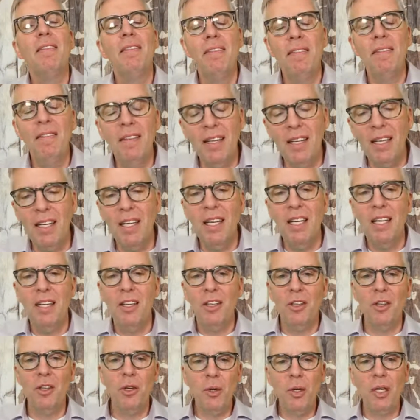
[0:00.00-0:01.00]
that
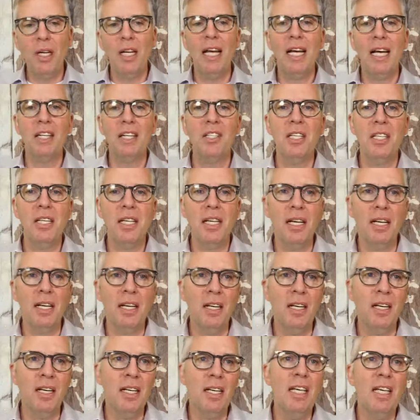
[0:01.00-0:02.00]
you can actually
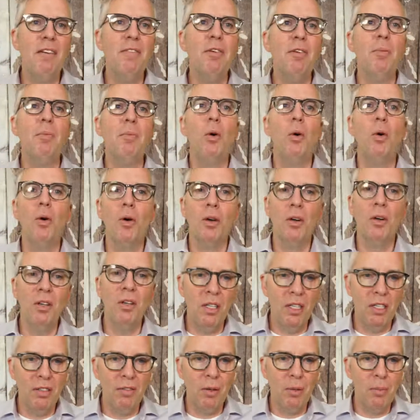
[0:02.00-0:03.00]
get even
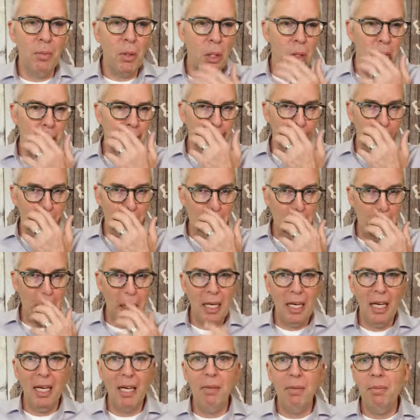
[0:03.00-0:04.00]
more of a multiple.
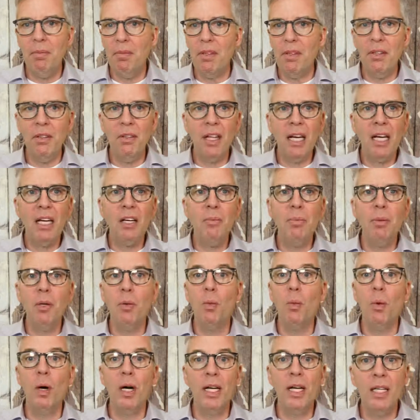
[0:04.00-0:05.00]
And that could be
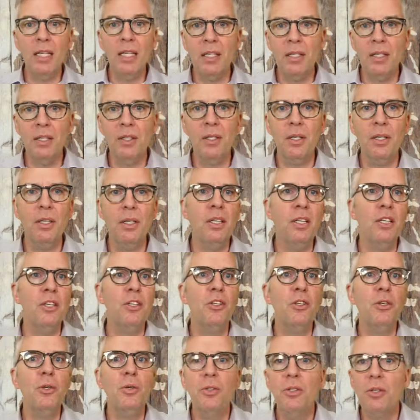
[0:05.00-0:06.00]
1 turn,
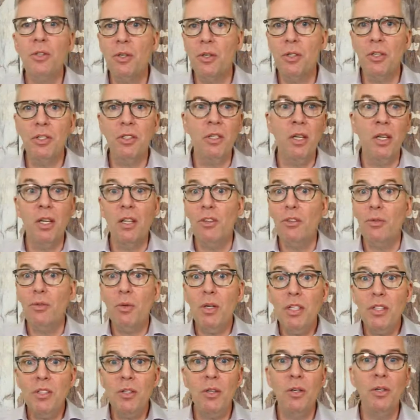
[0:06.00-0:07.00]
2 turns,
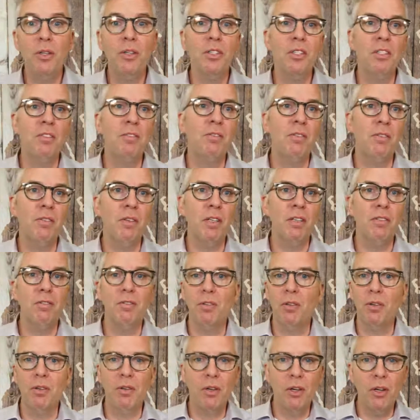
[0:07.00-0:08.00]
3 turns of
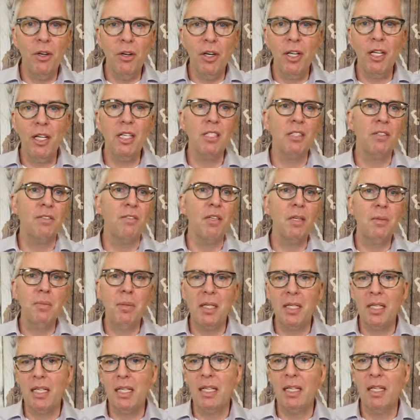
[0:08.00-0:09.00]
earnings, of
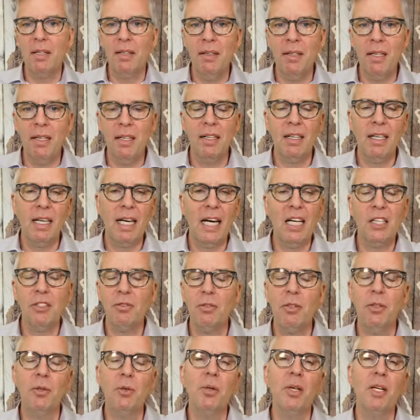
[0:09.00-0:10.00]
EBITDA, cash
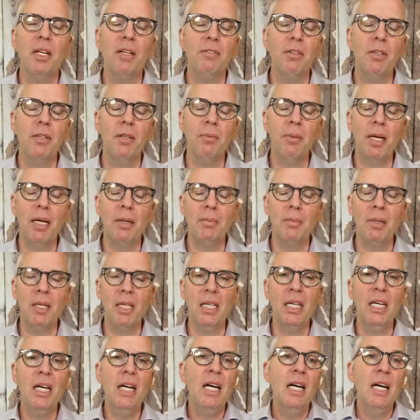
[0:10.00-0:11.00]
flow, whatever it might be,